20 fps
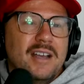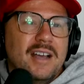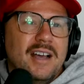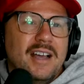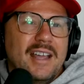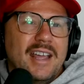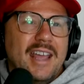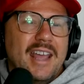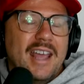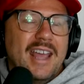
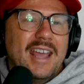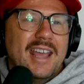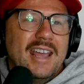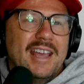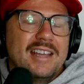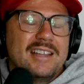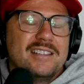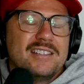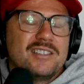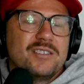I,
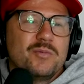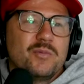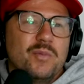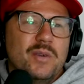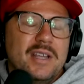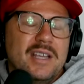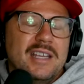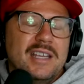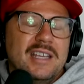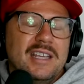and
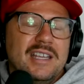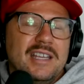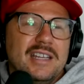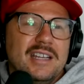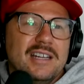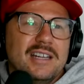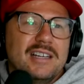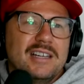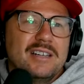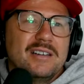
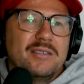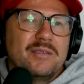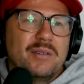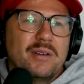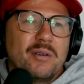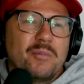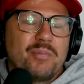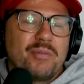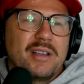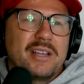we
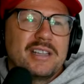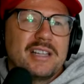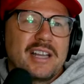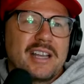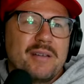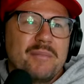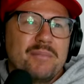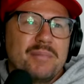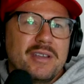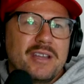we were playing
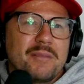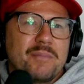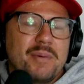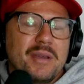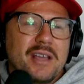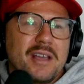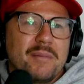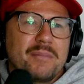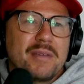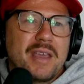like a big
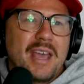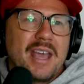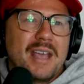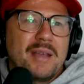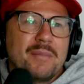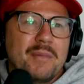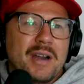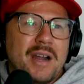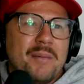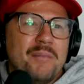pickup
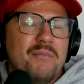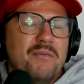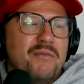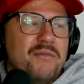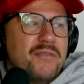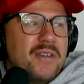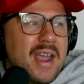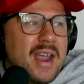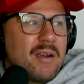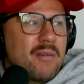game, and I'm
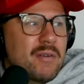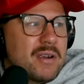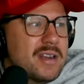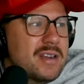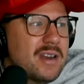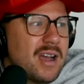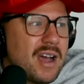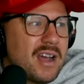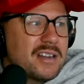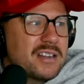very
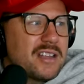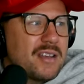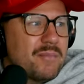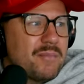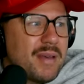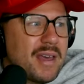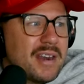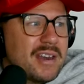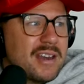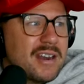
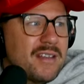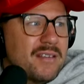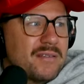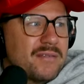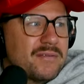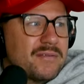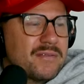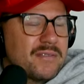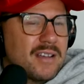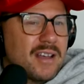
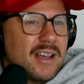non-competitive.